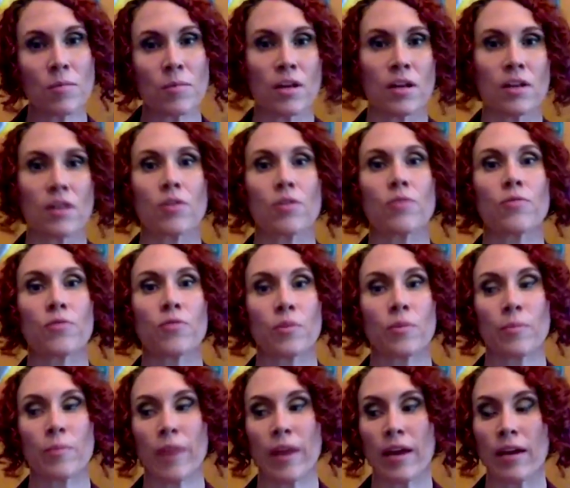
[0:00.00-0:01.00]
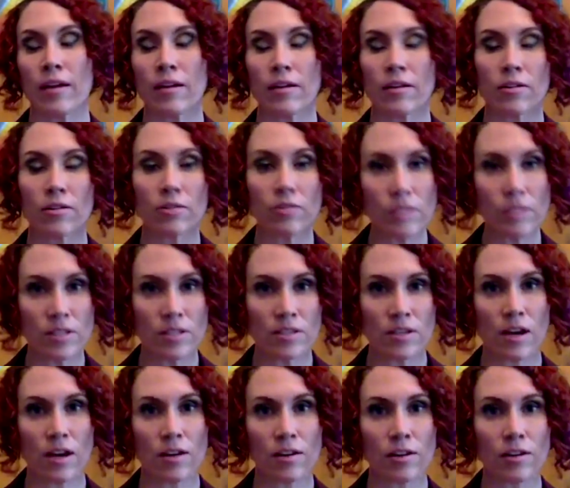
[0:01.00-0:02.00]
And I know for my oldest
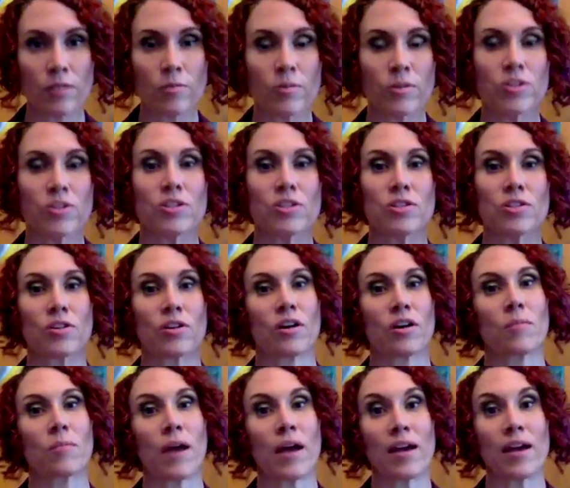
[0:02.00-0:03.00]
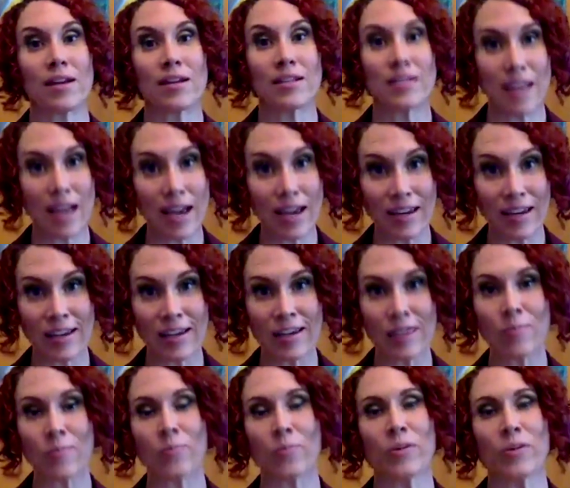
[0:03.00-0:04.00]
daughter, when she took on my
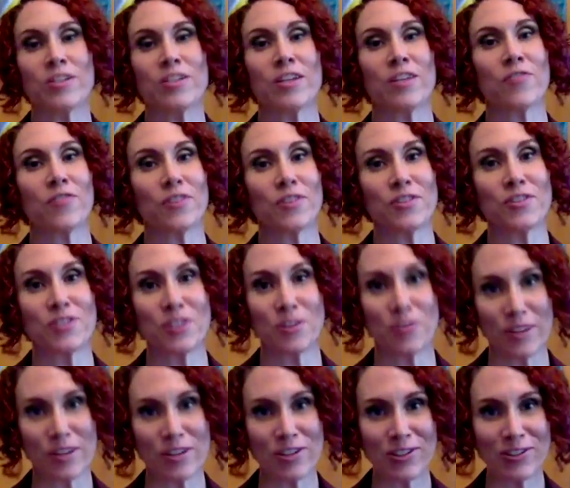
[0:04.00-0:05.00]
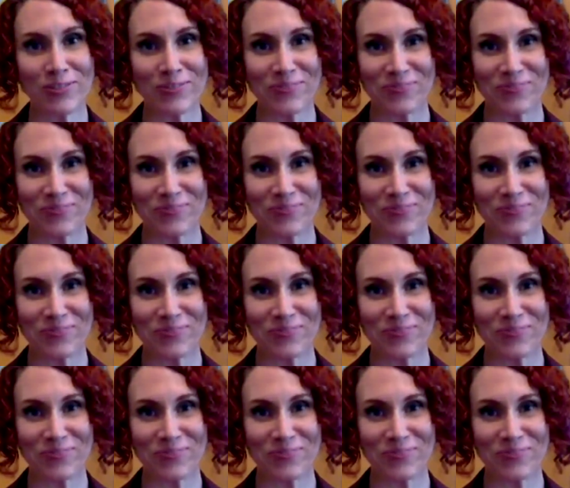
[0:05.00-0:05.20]
anxiety, which I feel is generational,